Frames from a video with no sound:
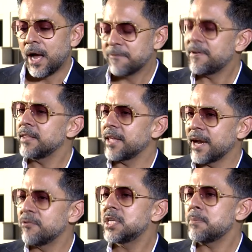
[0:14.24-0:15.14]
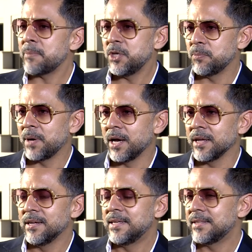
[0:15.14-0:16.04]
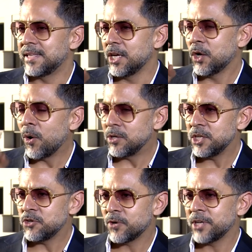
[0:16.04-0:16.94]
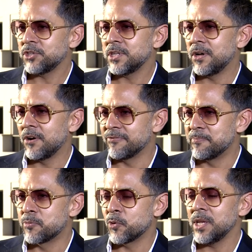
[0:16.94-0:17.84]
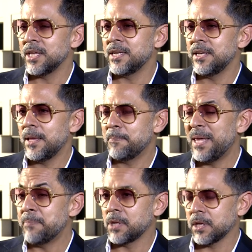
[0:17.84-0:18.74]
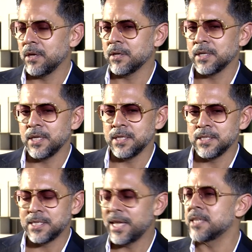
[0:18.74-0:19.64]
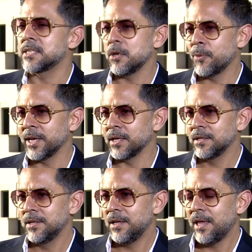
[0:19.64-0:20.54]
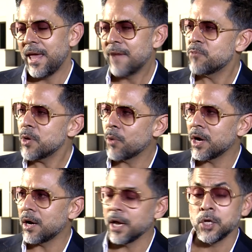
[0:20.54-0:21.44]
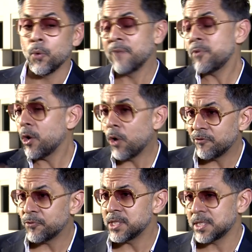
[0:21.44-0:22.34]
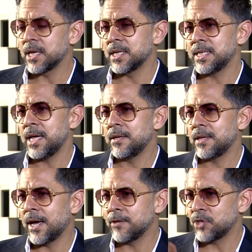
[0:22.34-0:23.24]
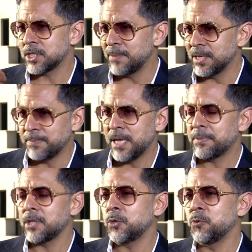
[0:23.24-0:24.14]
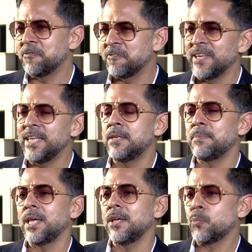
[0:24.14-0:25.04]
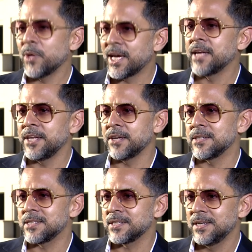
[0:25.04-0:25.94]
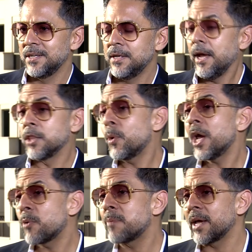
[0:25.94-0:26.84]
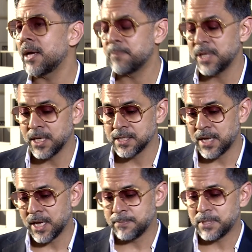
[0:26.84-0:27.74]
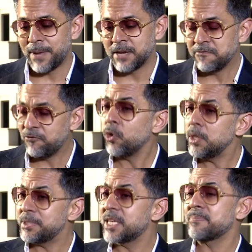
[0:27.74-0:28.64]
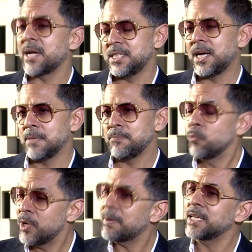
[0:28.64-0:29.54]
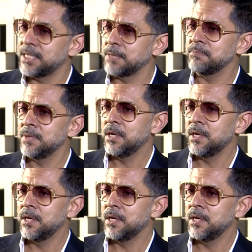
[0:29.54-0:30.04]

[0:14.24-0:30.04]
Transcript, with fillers: I find that every time I'm in Dubai, the concentration of brilliant people here is exhilarating. Everywhere I go, every conference I attend, I just meet people who feed me with ideas. And the way I run my company is I spend 40% of my time with my team